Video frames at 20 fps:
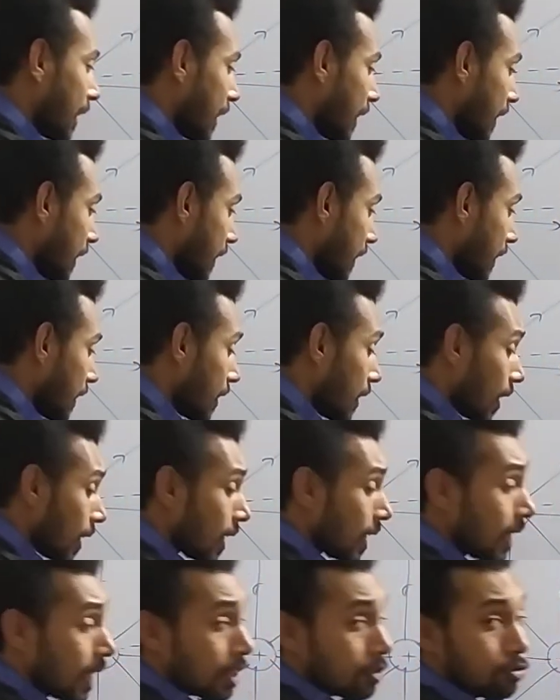this is the
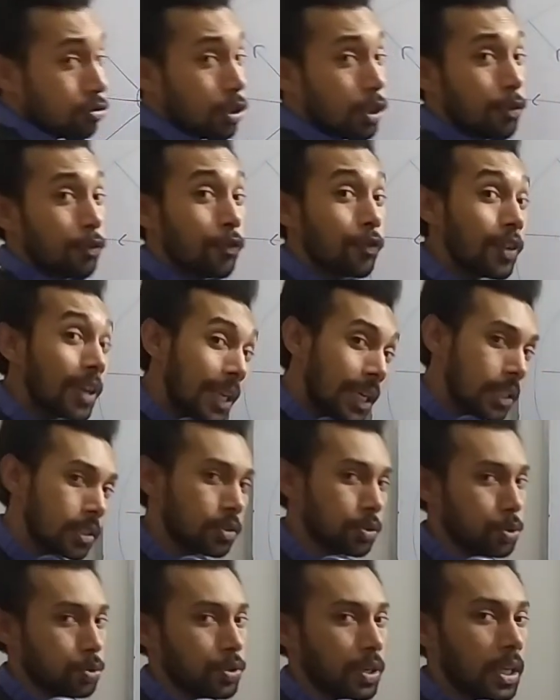electric field
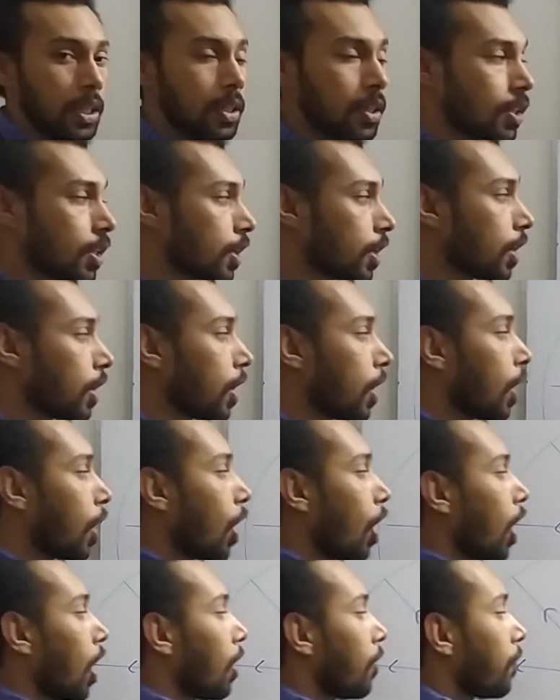strength
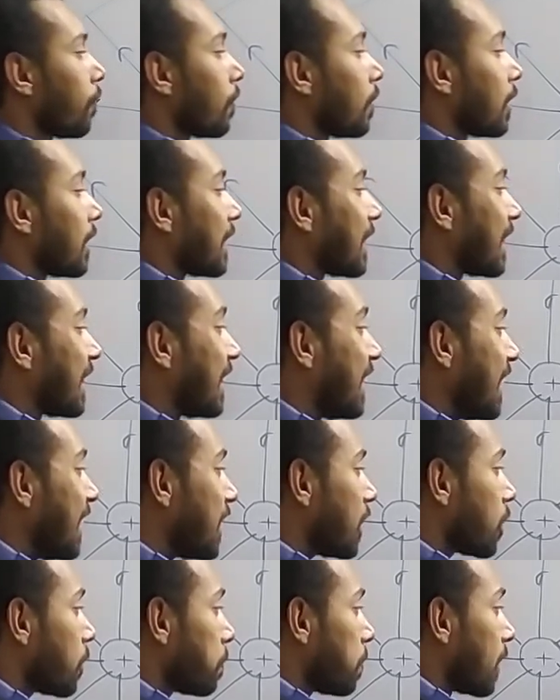of
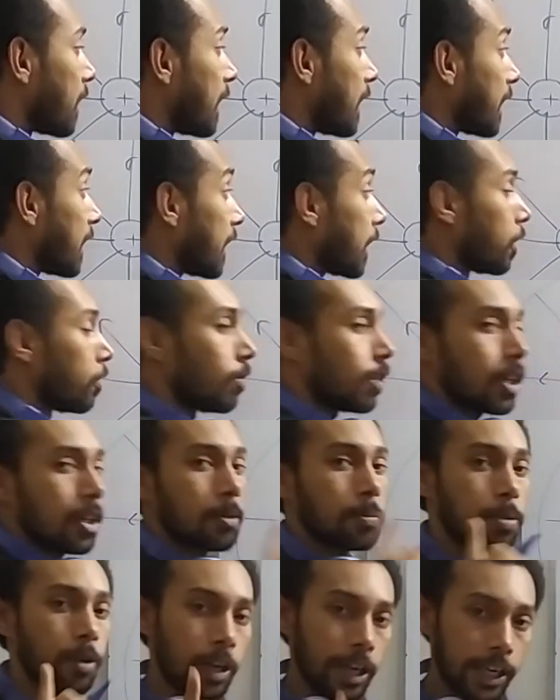this
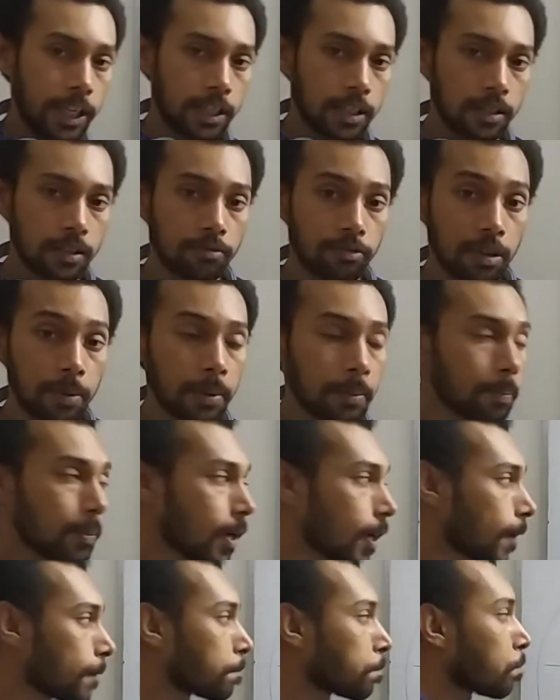particular point.
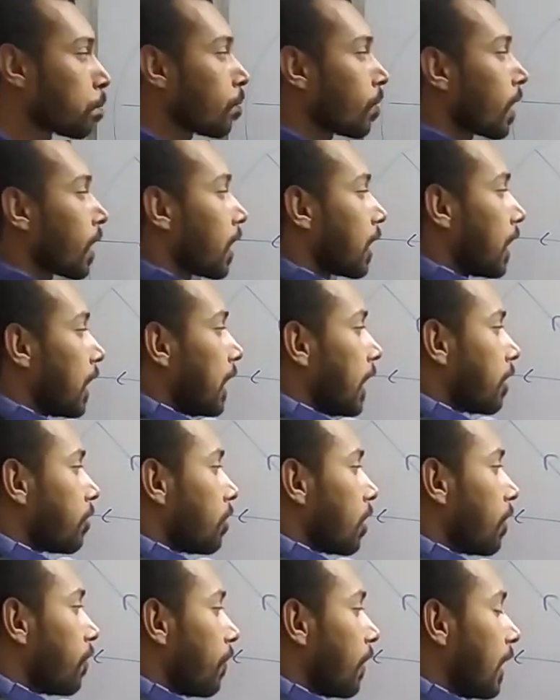Remember,
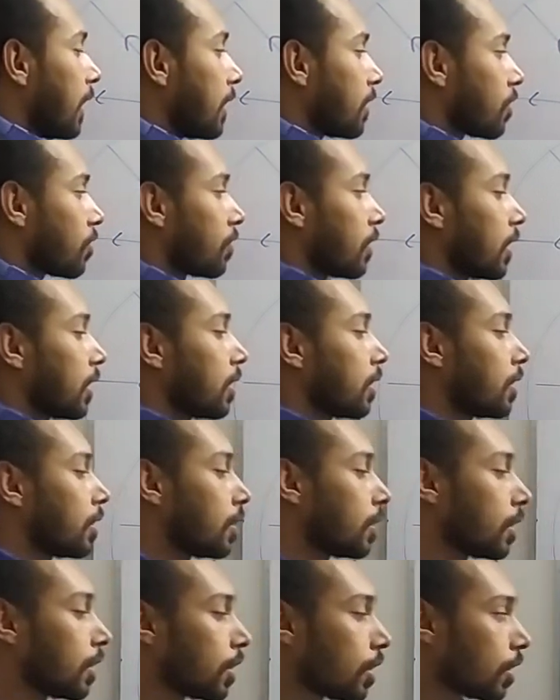electric field strength
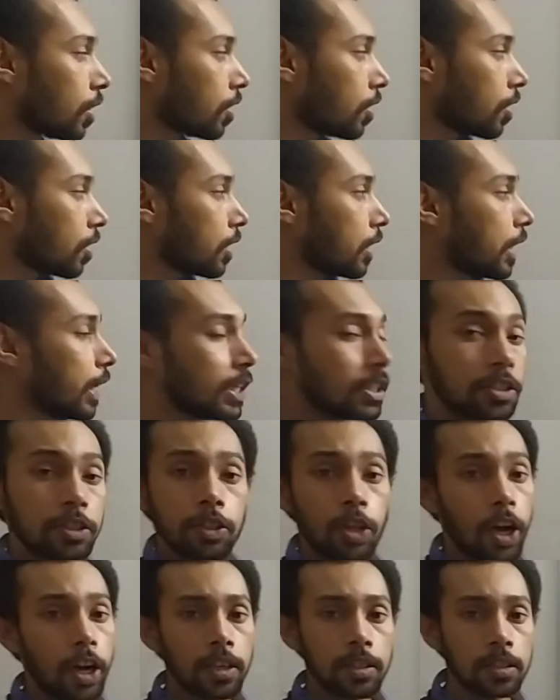is
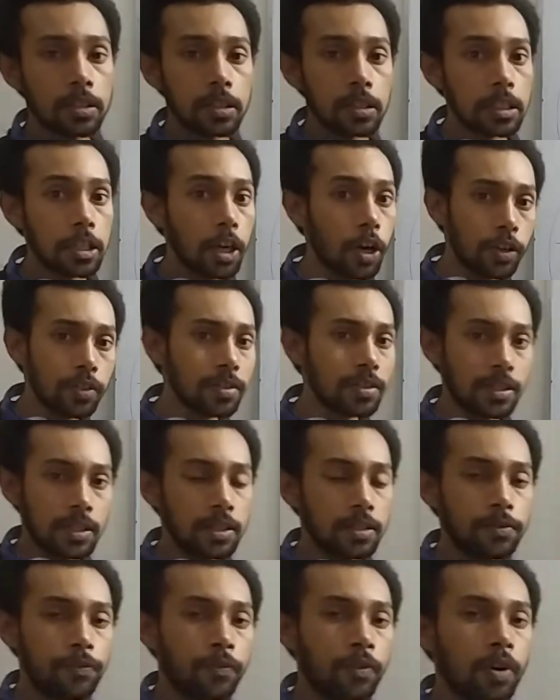not
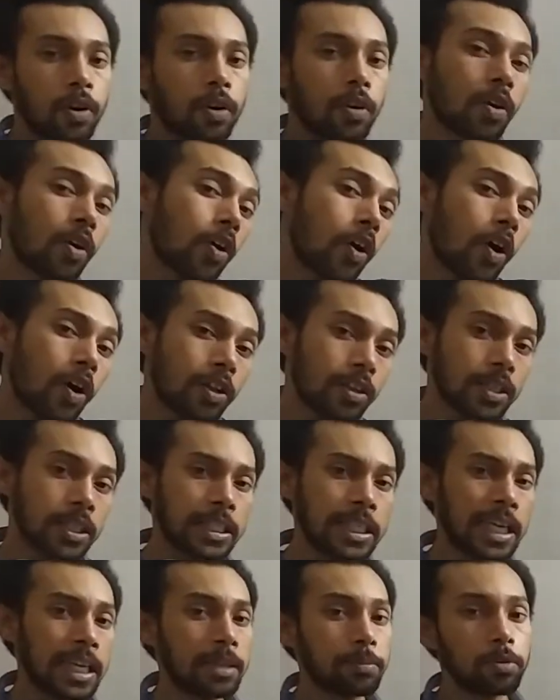constant for
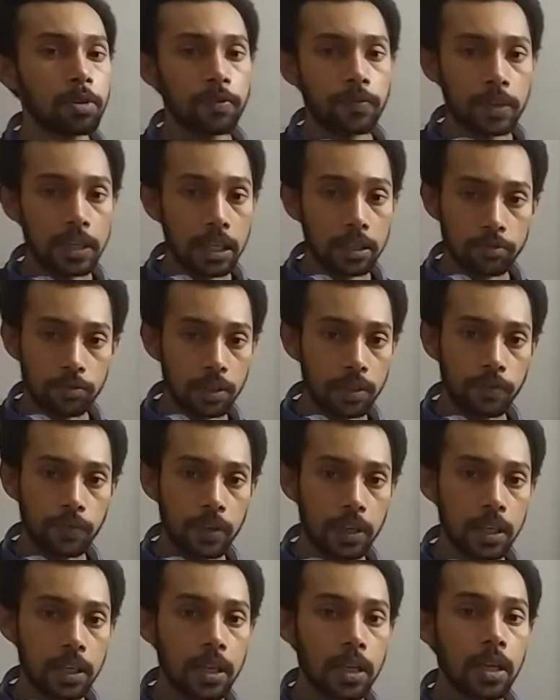all type of electric
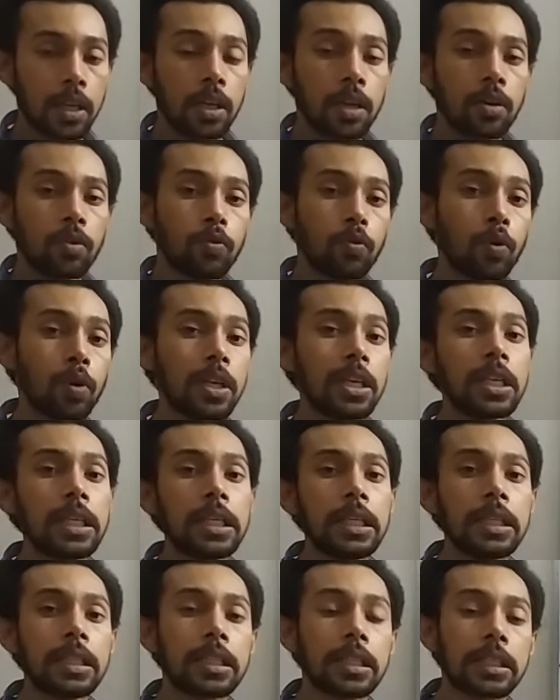field.
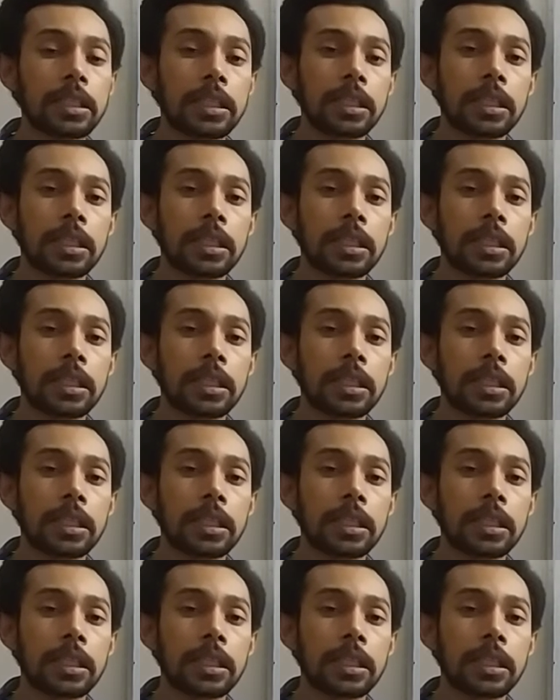Only